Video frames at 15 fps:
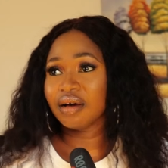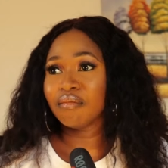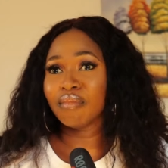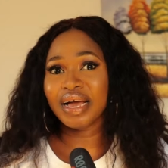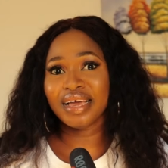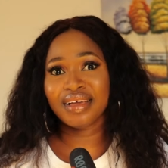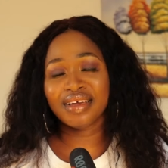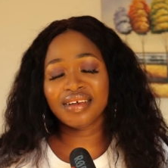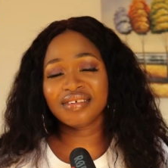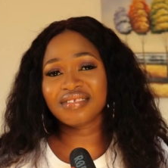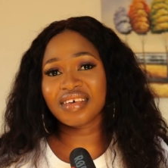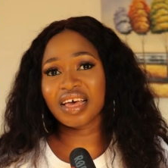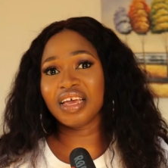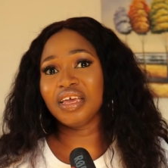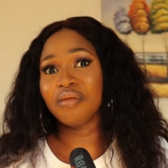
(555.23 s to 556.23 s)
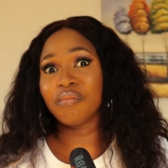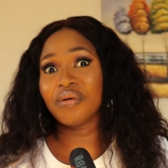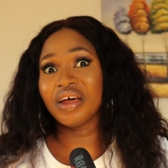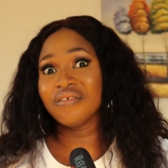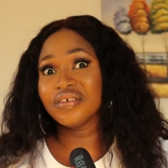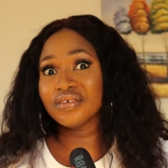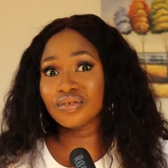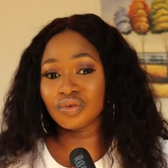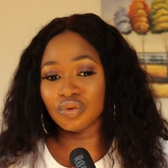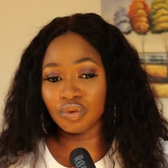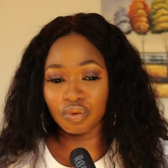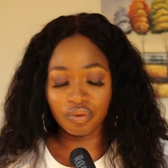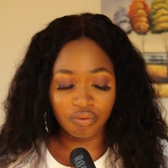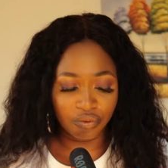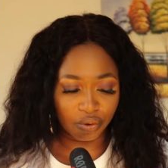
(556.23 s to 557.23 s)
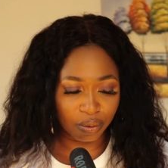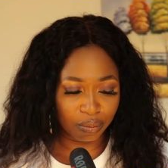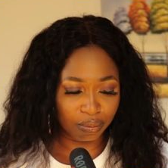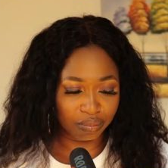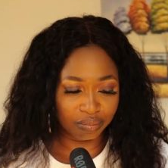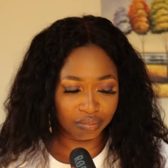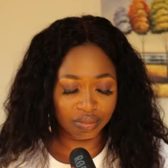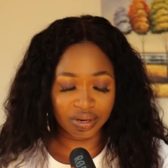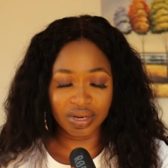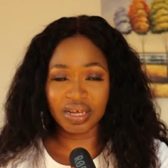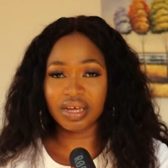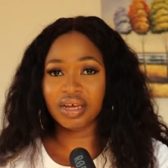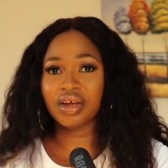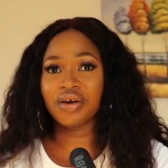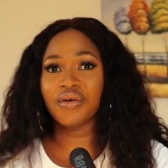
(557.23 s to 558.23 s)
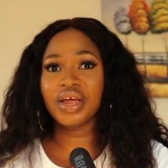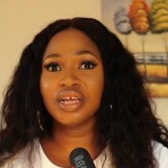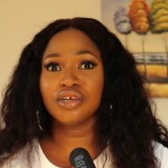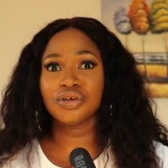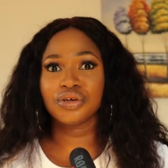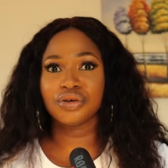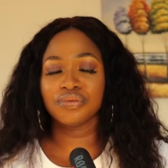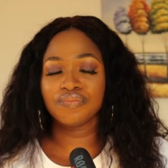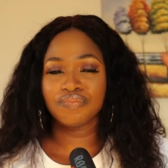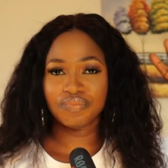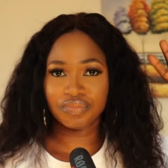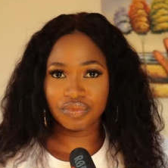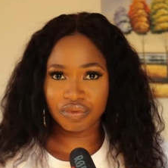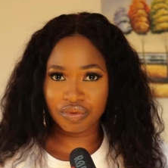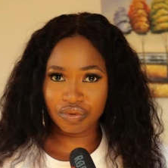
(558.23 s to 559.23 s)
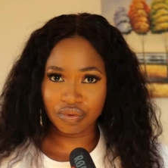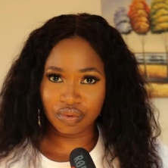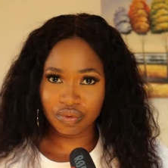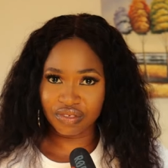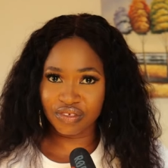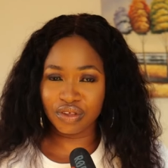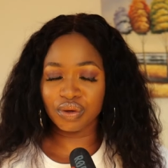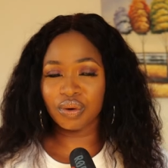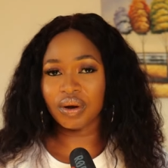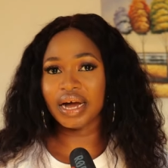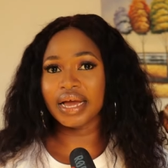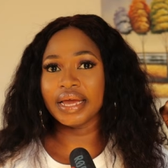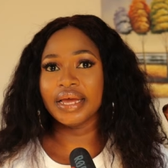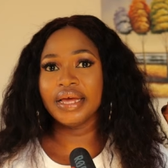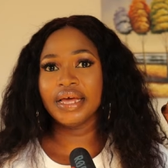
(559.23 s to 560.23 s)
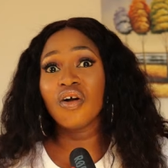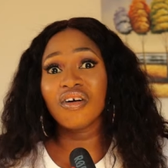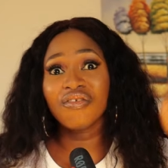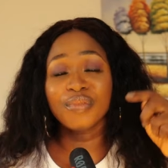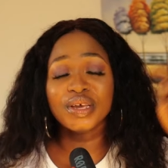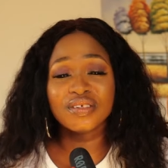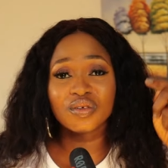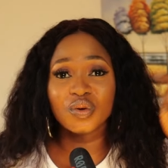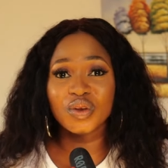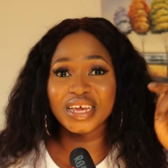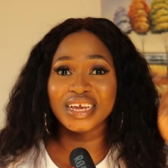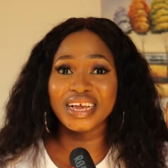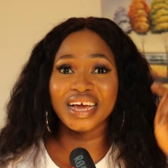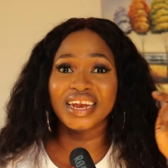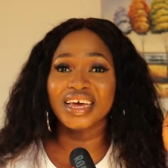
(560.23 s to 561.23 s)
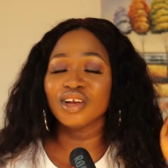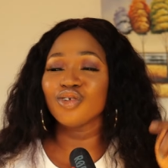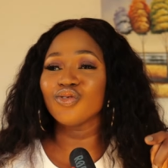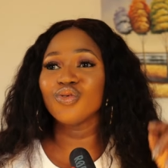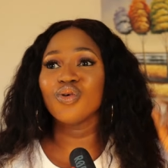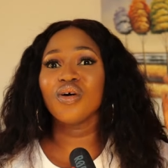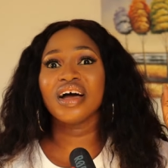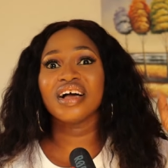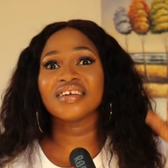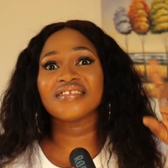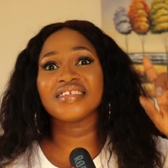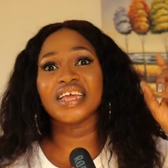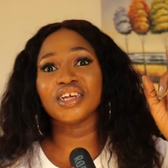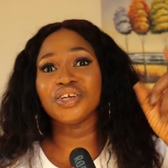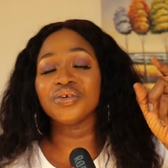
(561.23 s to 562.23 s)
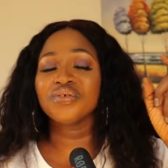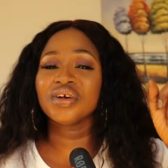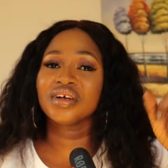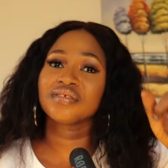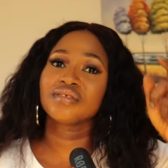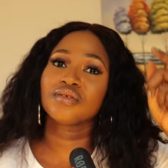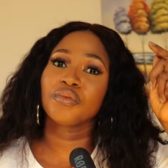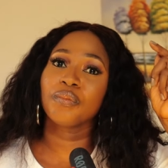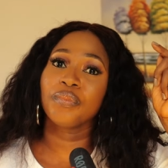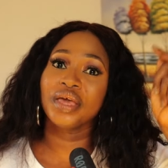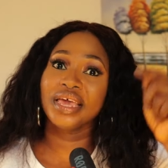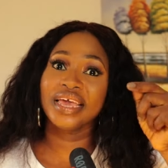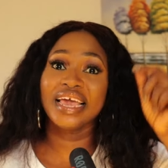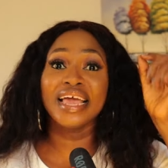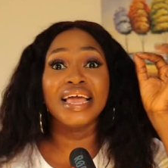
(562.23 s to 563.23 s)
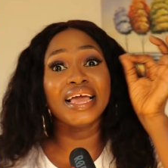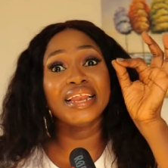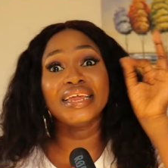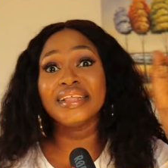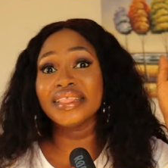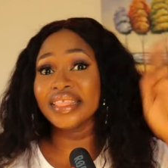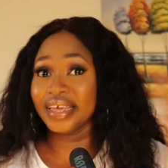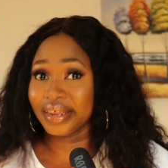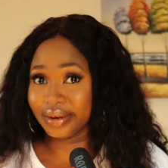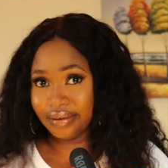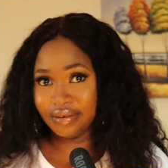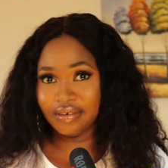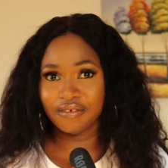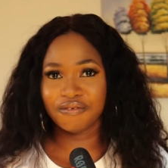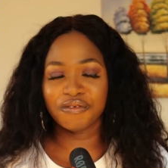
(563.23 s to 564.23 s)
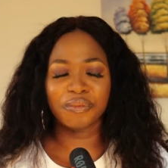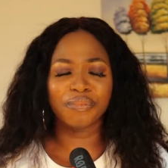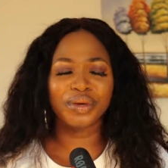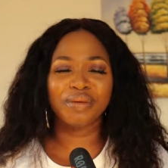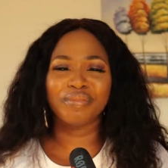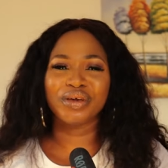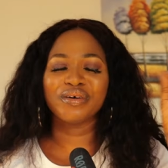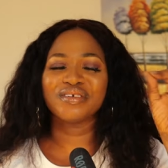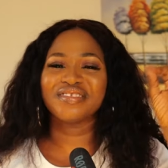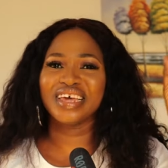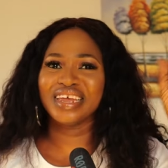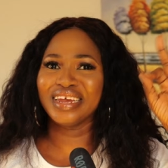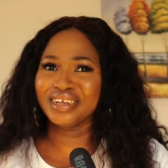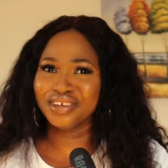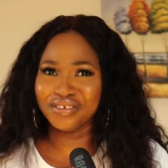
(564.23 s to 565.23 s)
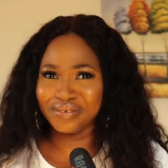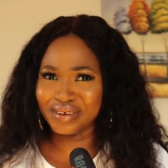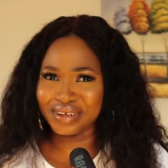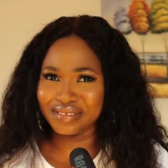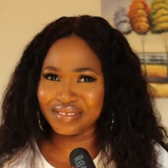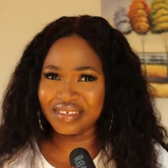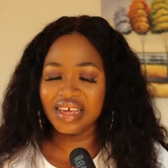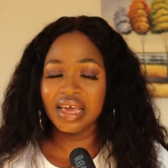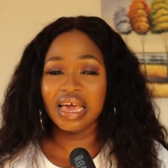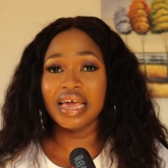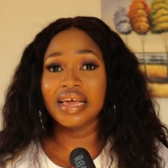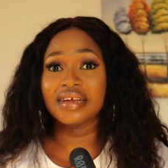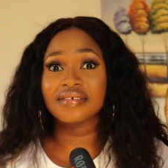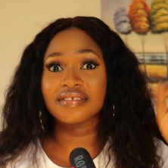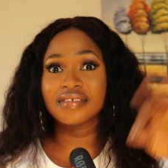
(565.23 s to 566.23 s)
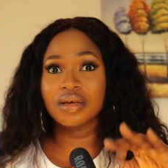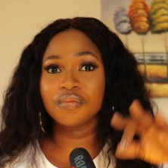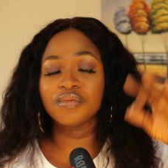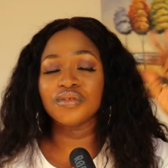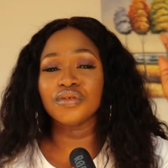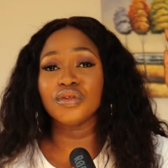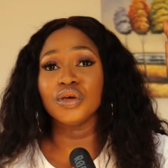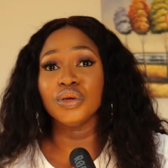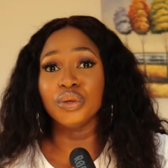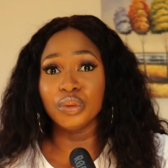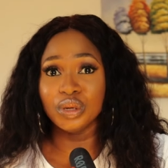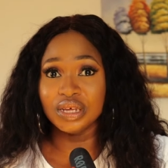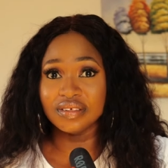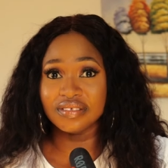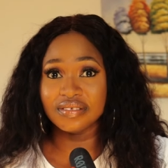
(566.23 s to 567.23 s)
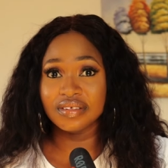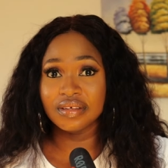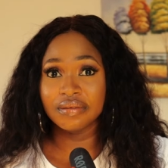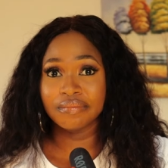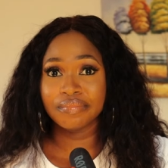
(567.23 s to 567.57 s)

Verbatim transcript: my kids are in private school from the crèche to senior high. Government school in Ghana do not ask Nigerians to pay anything for B because they are Nigerians, except the unis.